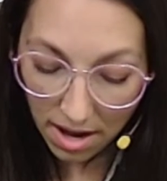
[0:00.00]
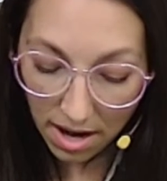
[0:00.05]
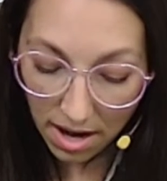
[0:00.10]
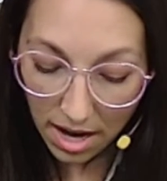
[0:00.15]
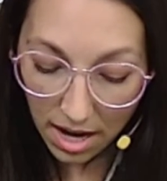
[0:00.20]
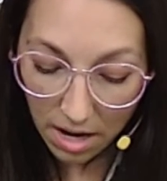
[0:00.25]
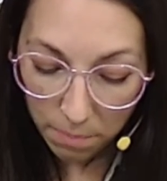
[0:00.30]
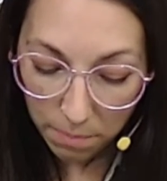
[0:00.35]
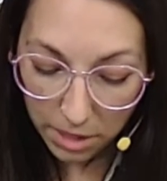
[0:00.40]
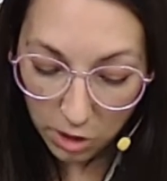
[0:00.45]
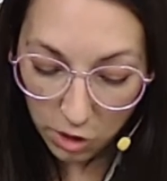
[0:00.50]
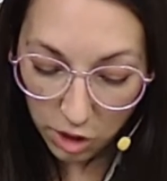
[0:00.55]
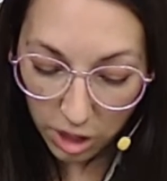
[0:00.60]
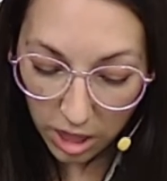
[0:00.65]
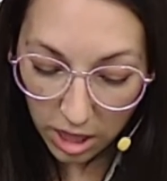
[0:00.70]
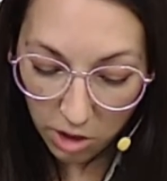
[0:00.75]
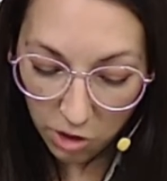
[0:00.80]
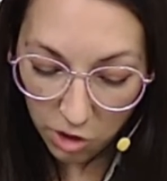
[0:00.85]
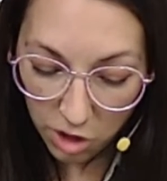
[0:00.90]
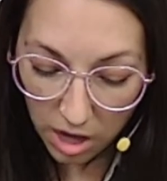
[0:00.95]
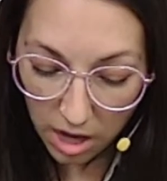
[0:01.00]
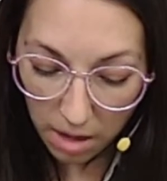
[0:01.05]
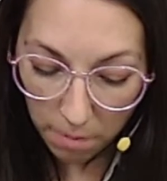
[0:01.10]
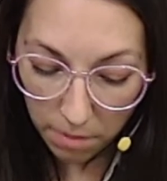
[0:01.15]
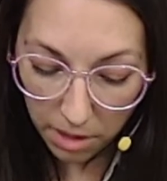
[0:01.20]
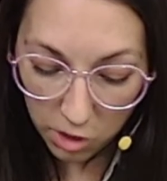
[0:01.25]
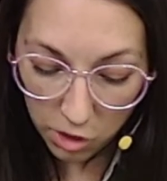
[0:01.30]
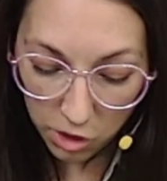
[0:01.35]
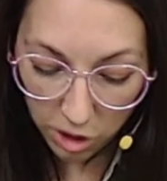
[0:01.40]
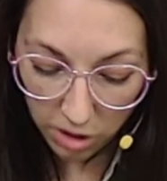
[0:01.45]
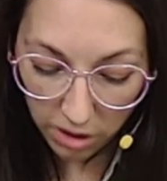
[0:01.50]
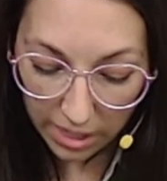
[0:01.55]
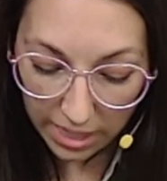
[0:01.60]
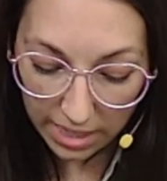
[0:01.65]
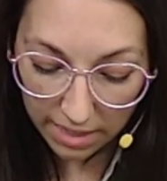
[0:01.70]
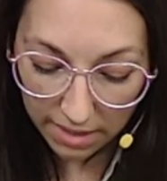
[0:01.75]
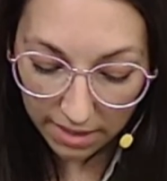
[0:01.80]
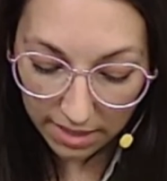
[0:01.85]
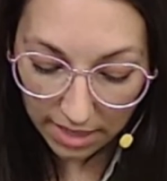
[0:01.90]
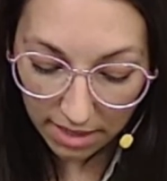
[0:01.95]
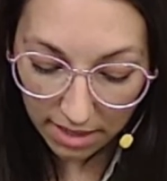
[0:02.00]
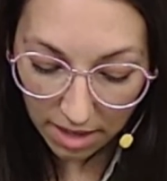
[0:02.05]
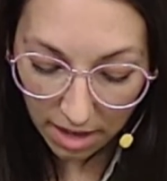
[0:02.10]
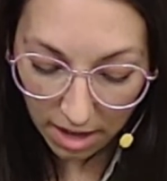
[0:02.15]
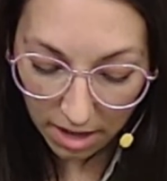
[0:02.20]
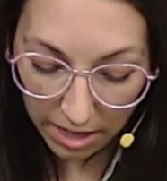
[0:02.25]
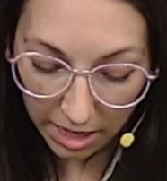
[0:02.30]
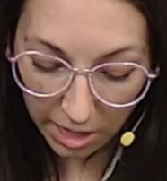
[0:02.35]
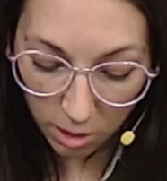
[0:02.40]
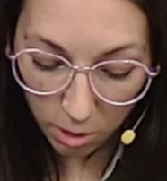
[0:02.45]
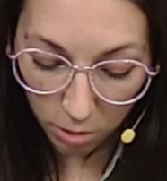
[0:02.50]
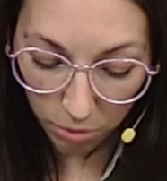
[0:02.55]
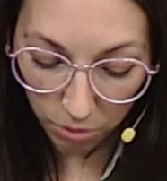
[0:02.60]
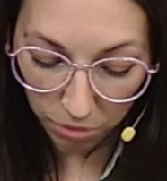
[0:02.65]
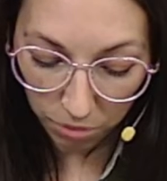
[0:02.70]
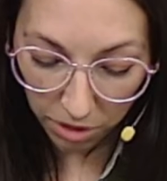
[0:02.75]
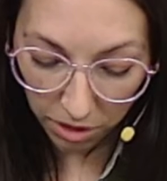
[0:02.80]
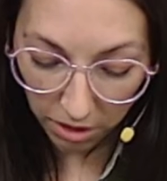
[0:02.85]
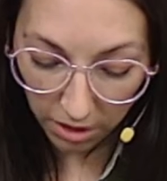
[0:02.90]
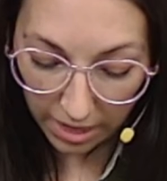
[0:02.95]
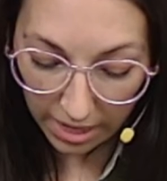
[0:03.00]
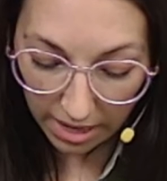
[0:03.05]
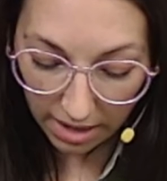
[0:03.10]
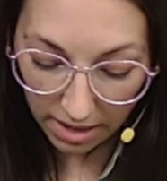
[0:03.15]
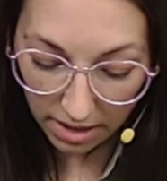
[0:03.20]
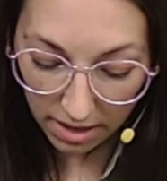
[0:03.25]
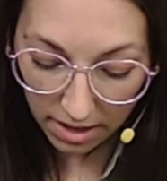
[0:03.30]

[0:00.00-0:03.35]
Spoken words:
I'll be judge, I'll be jury, said cunning old Fury.